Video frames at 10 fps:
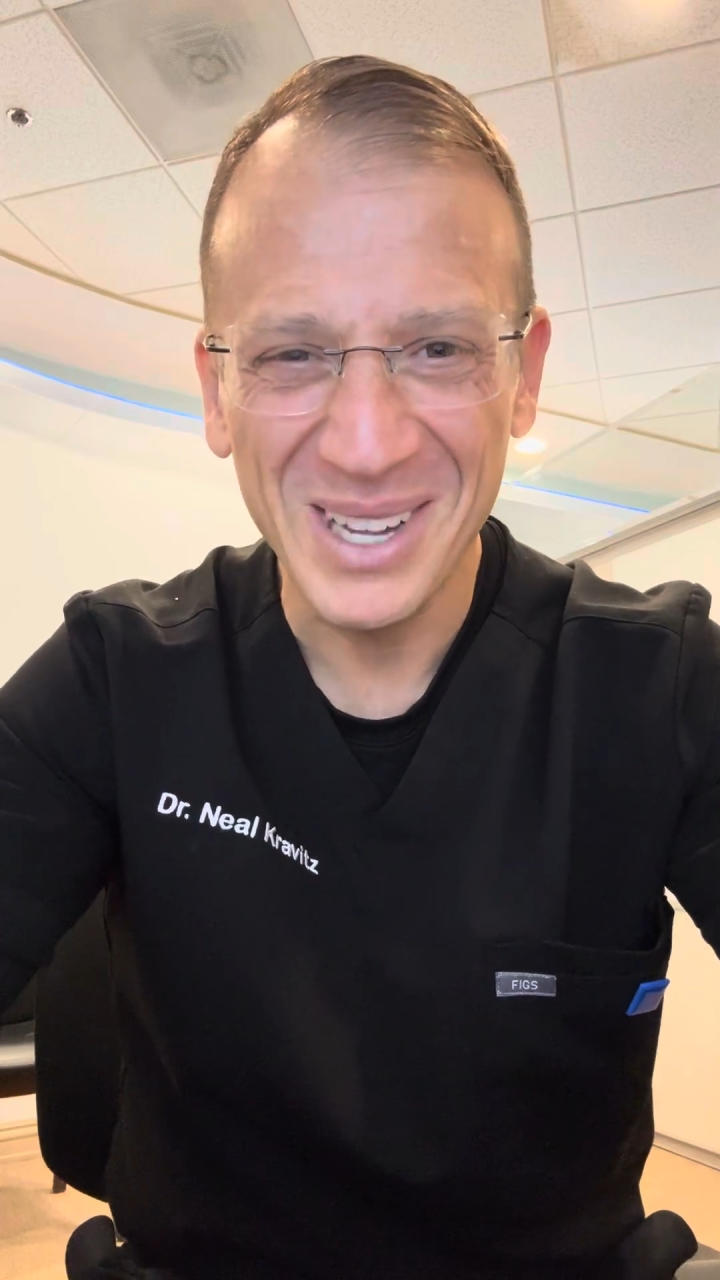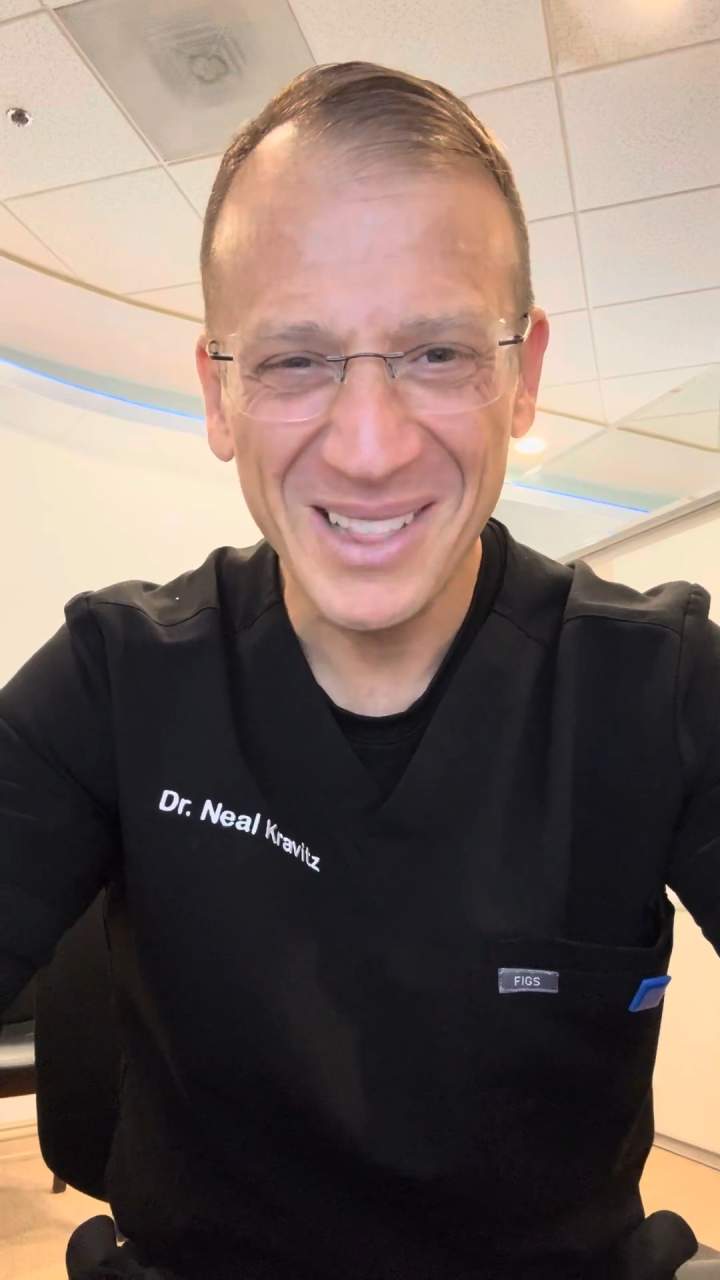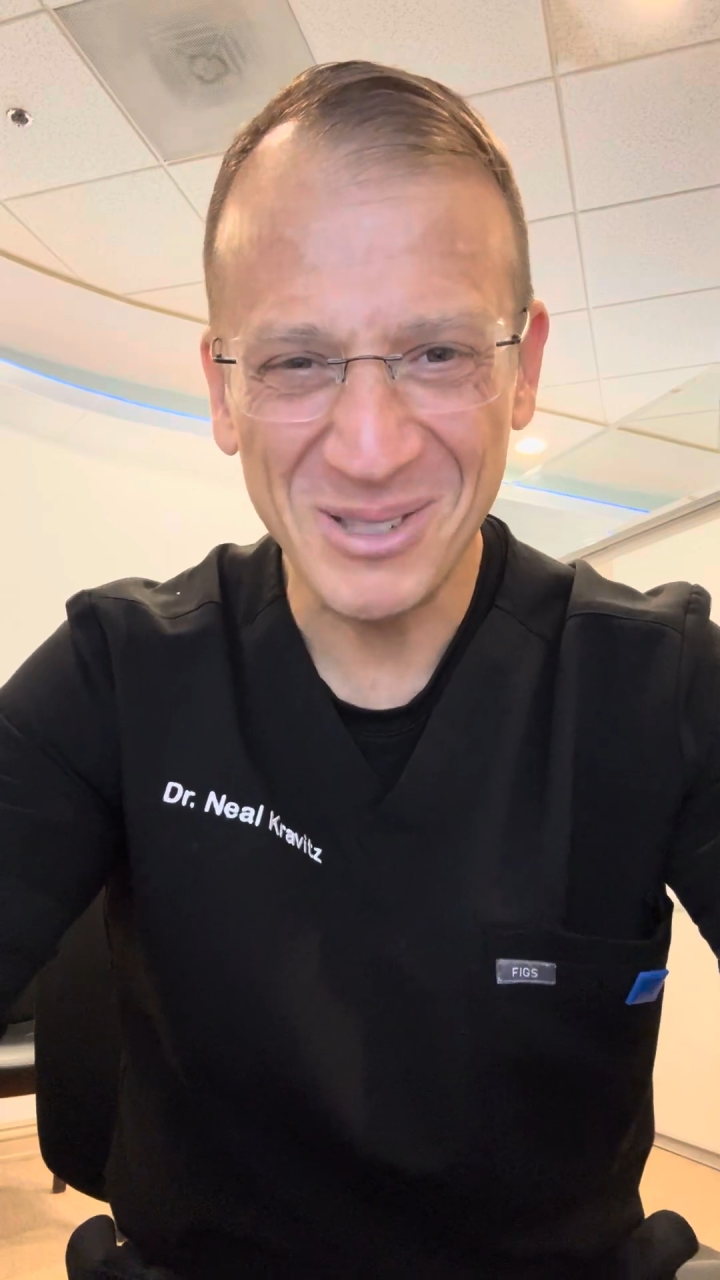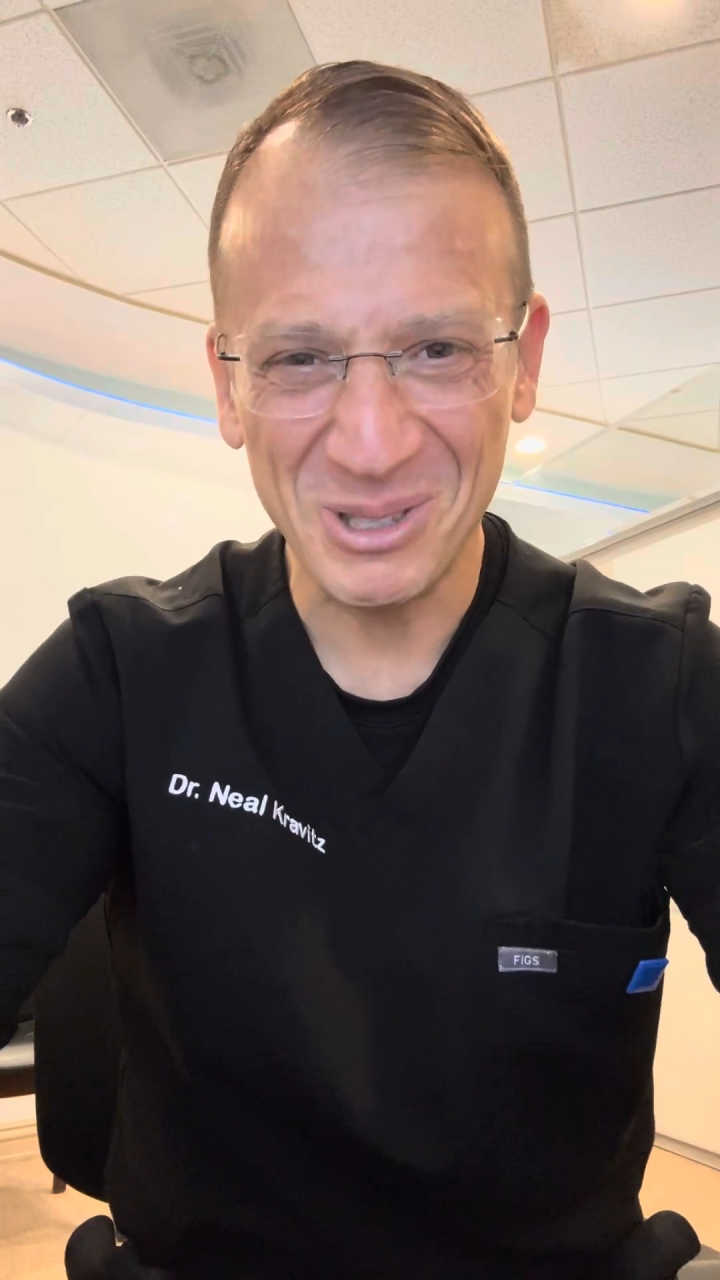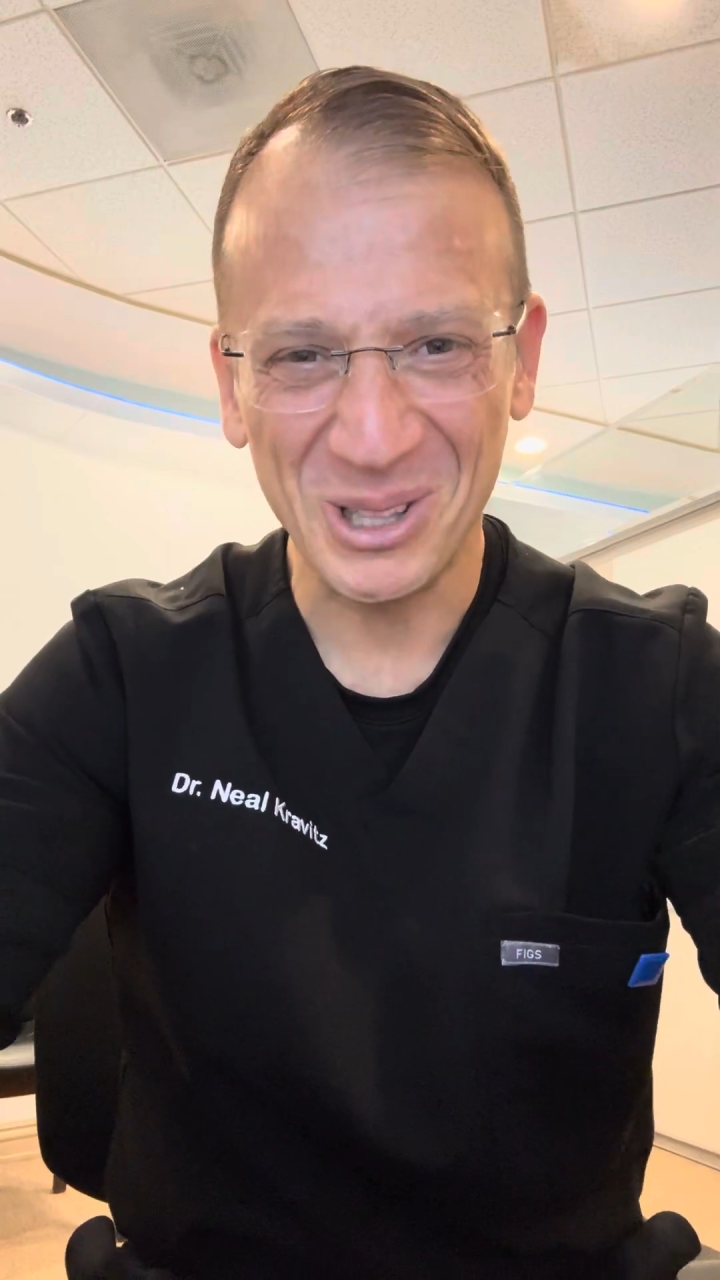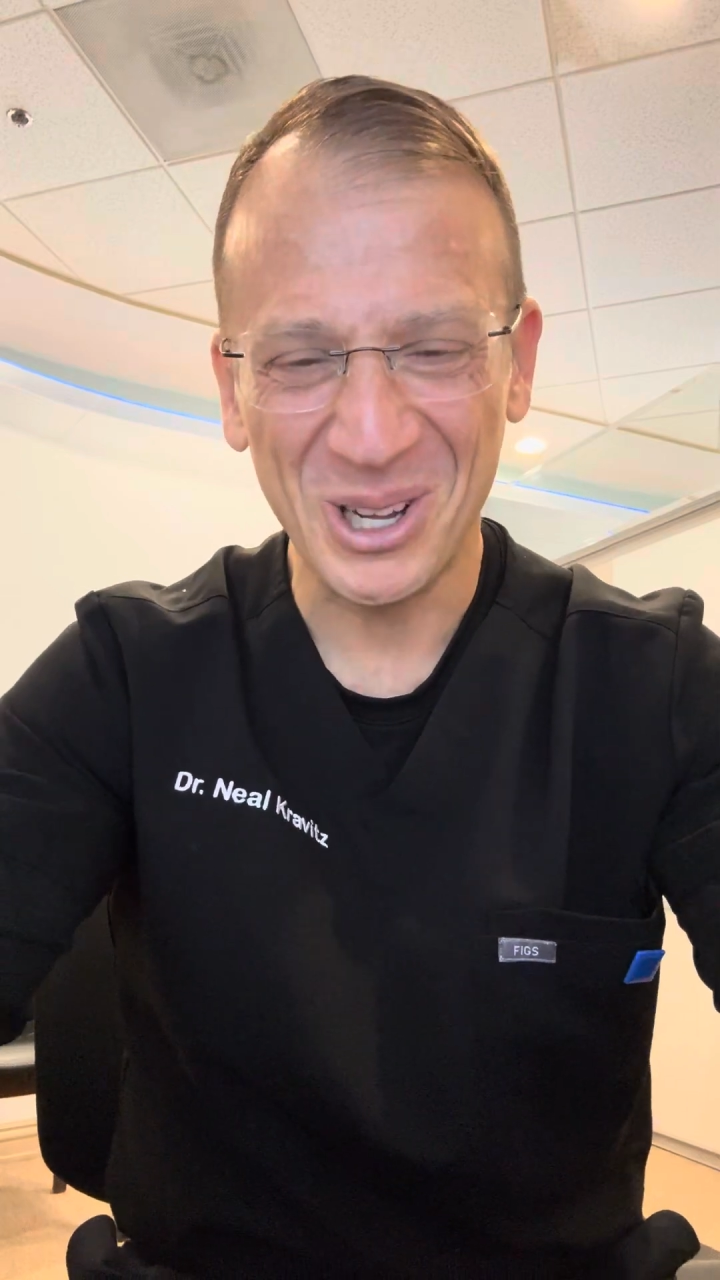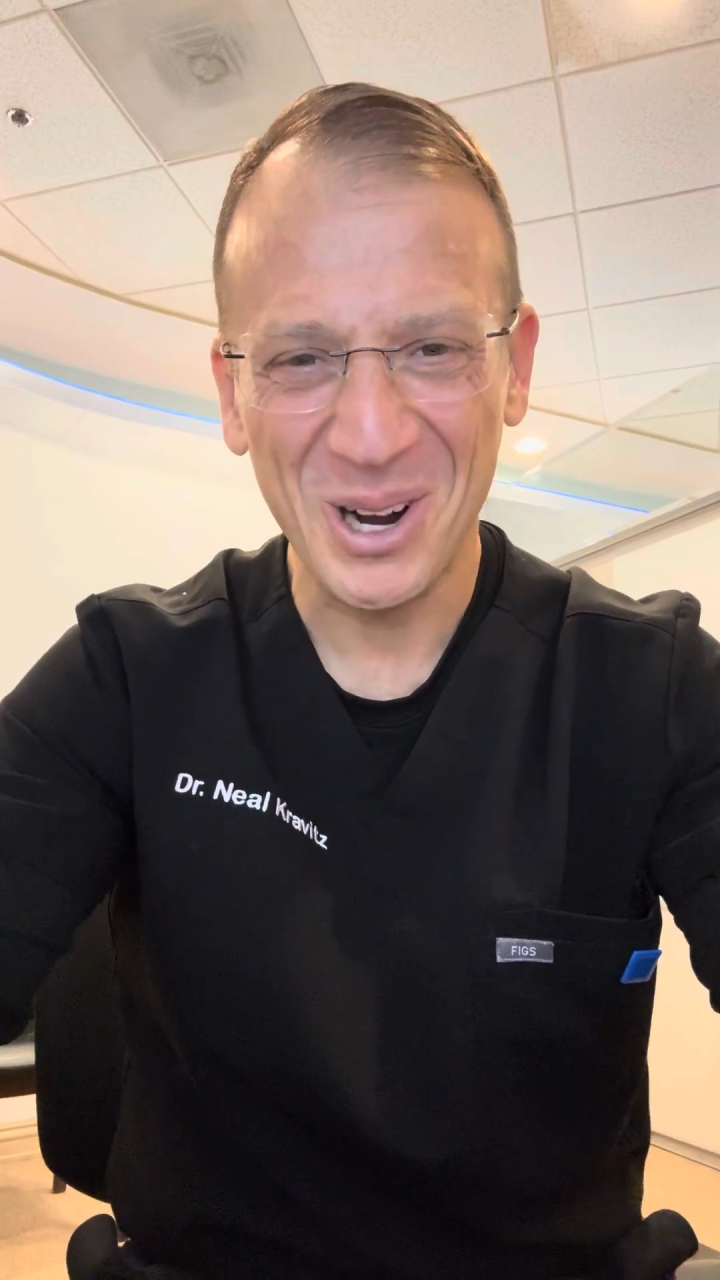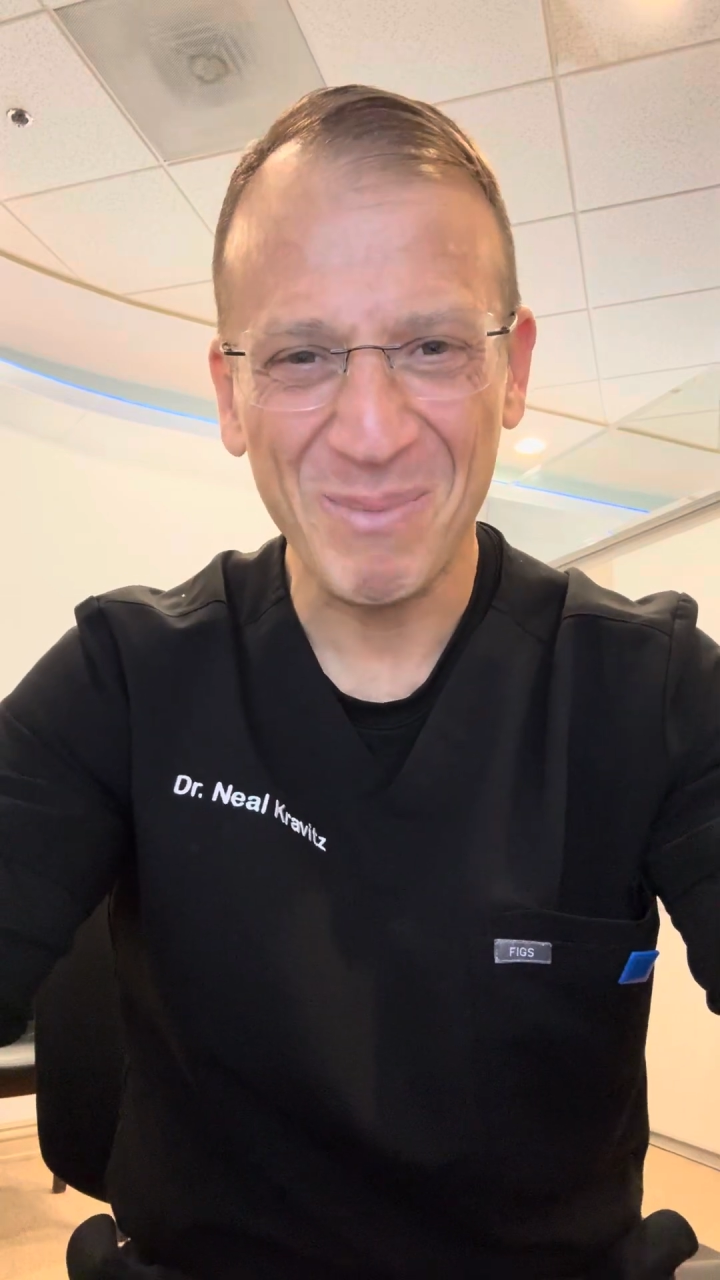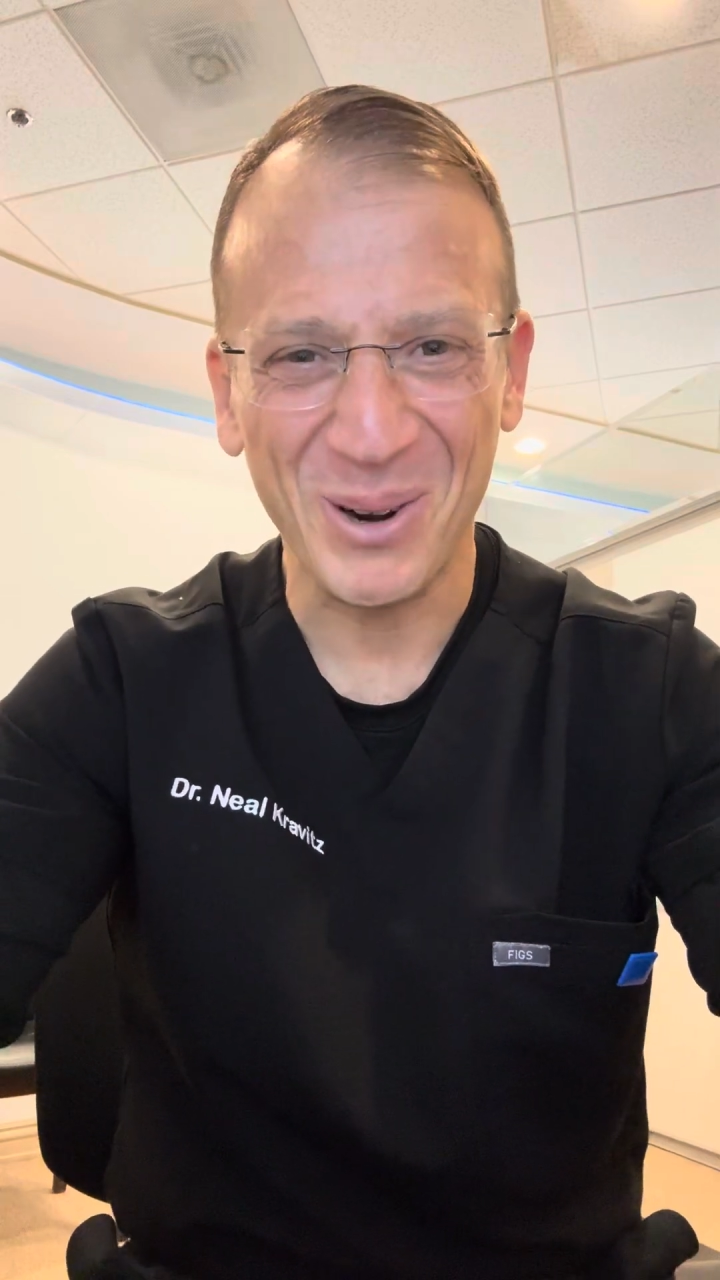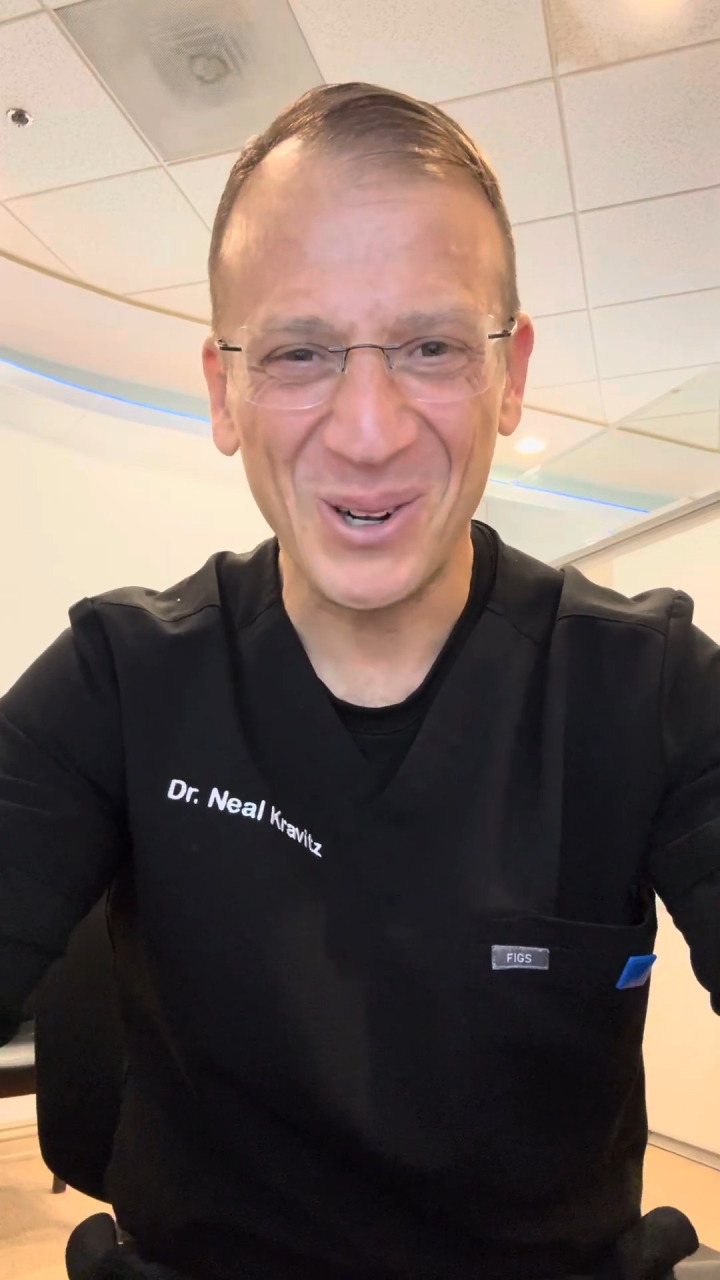This was a long
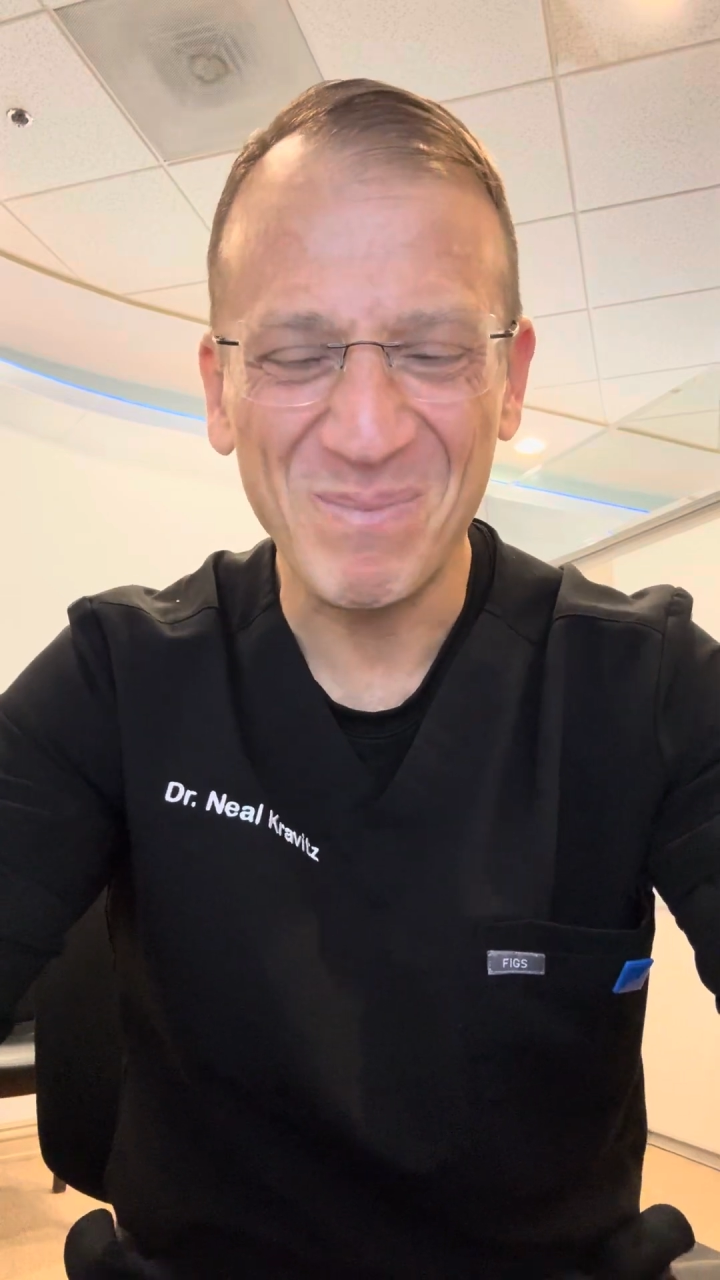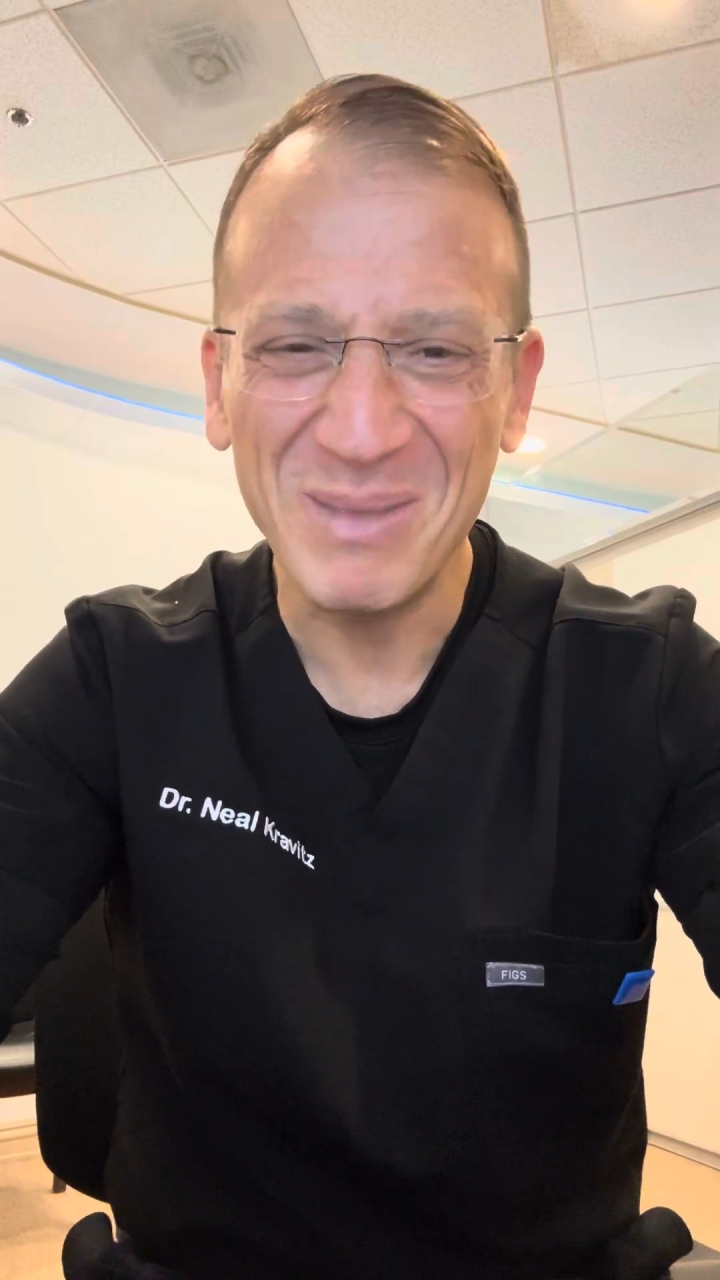pearl.